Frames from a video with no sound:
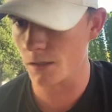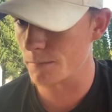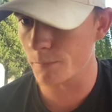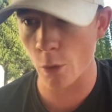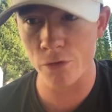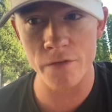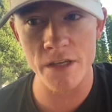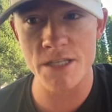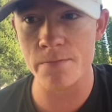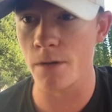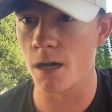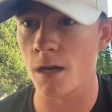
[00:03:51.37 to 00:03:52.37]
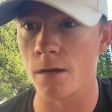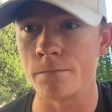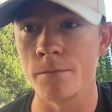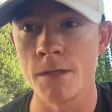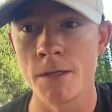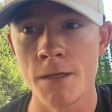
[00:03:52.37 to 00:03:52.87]
Both of these
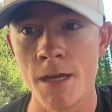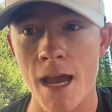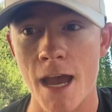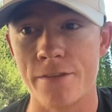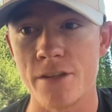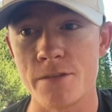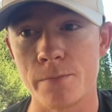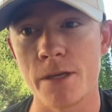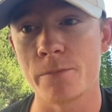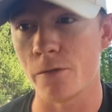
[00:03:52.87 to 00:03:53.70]
athletes played